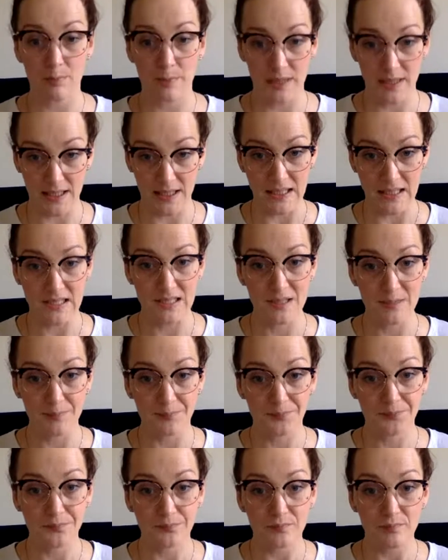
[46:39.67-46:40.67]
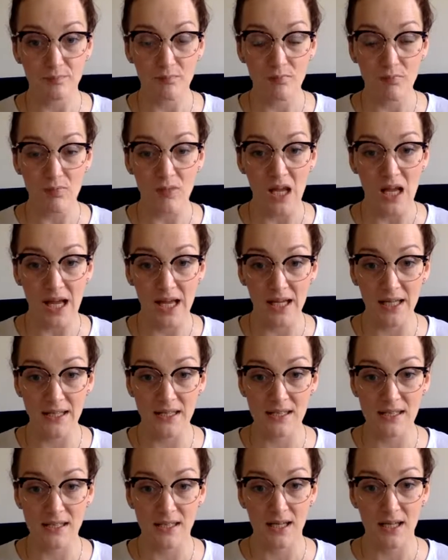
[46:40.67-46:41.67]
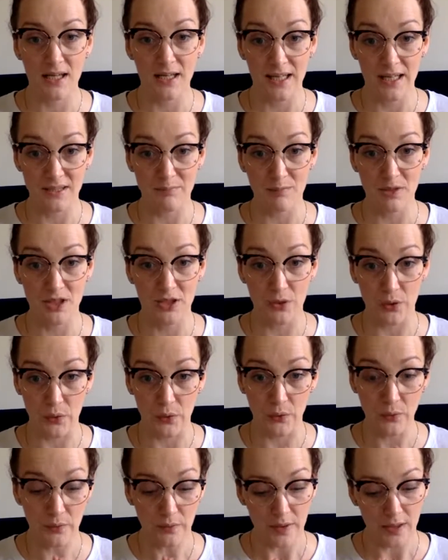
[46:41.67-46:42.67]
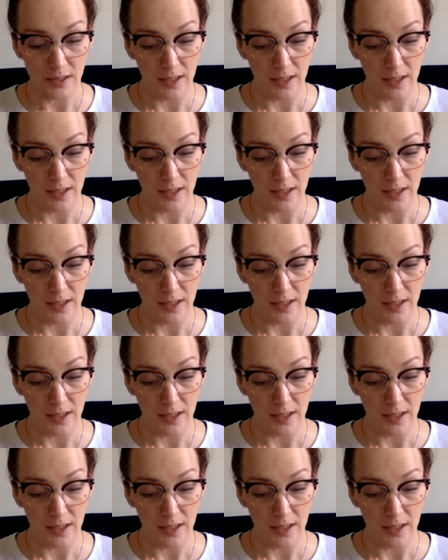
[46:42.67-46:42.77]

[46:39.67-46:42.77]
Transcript: please, and let me know,